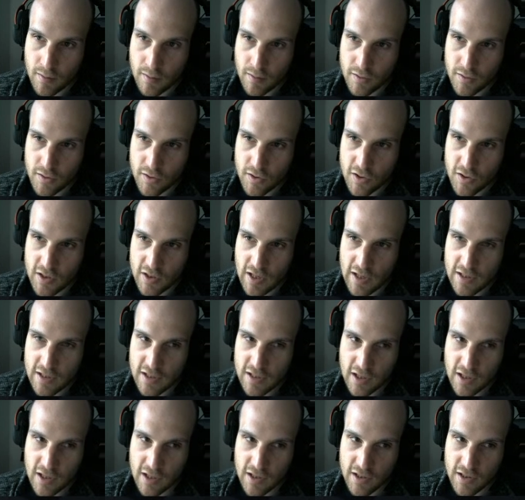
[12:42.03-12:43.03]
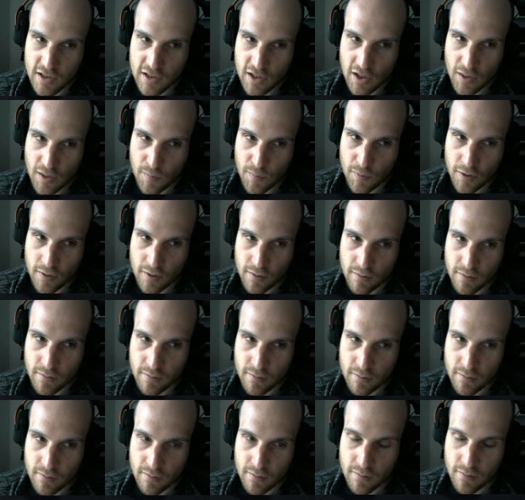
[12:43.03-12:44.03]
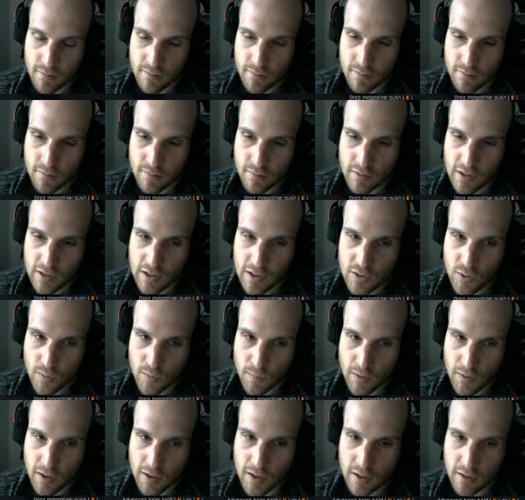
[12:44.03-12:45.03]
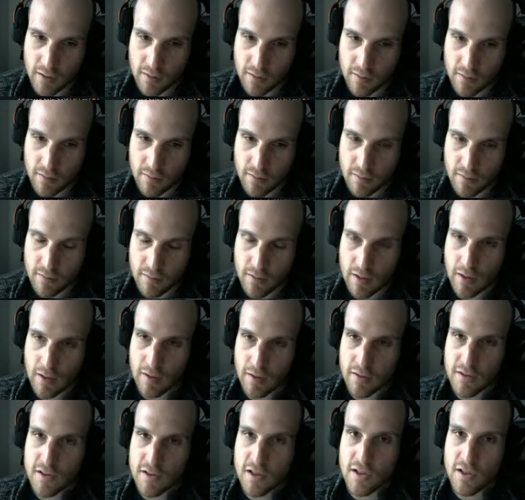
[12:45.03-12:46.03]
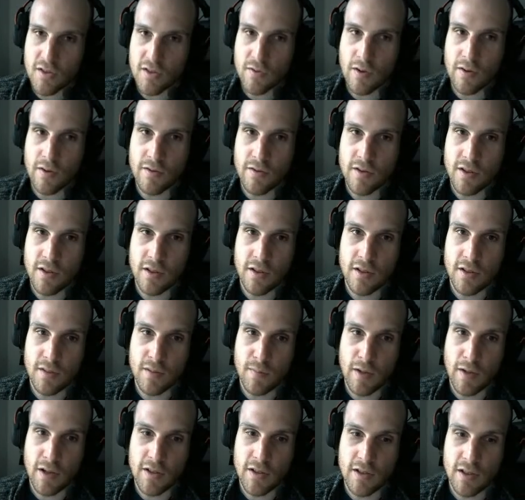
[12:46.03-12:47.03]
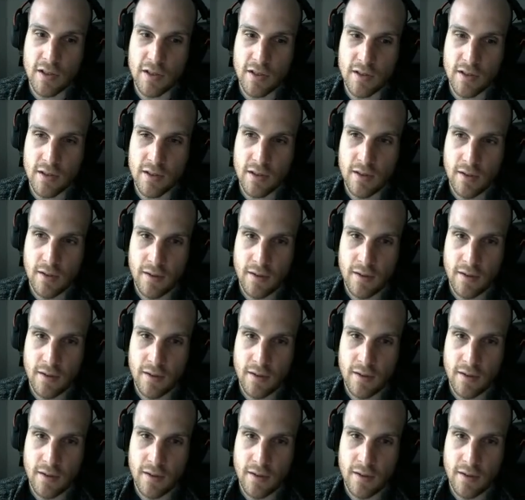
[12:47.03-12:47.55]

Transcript: So Z's the insert button. That's what I'm getting. Yeah, inserts rounds into magazines.